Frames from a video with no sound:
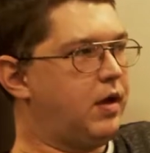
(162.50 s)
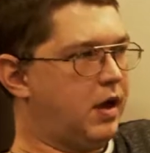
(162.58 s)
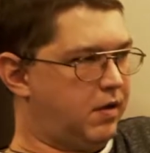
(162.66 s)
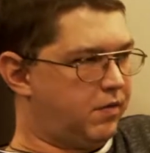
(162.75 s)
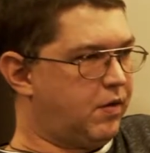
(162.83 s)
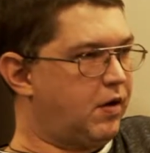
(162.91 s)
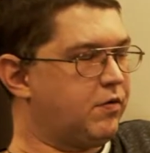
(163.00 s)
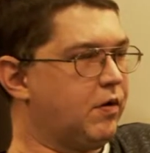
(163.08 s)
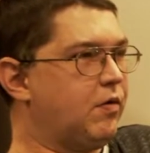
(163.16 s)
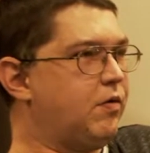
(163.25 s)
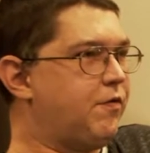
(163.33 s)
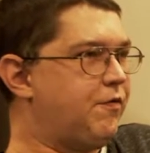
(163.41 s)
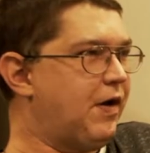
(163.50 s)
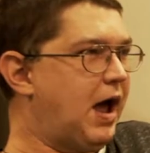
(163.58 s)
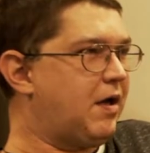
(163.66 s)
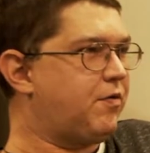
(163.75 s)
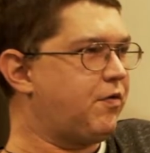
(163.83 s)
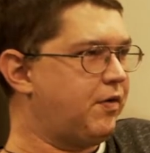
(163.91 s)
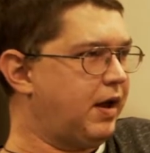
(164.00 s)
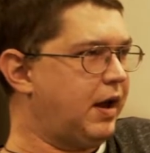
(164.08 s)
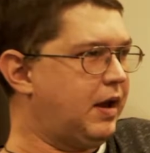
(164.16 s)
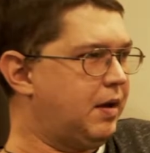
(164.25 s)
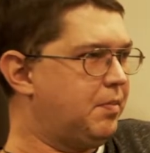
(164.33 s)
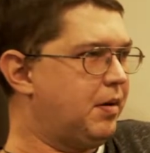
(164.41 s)
Yes. I was always
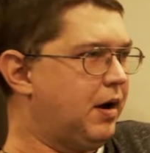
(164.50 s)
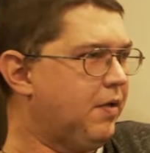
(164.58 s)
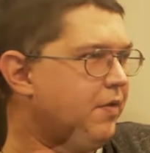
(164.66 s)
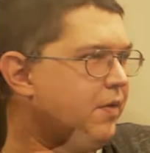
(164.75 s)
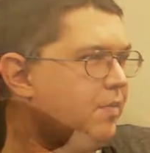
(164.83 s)
fascinated by